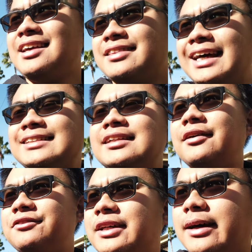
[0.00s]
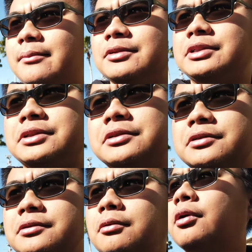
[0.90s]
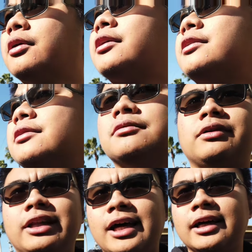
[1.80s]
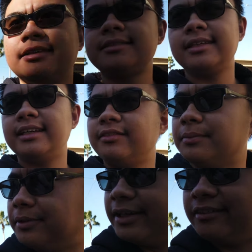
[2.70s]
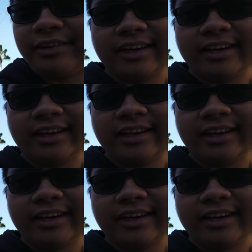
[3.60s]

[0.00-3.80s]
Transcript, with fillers: Not that's enough time to work, relax, and even play,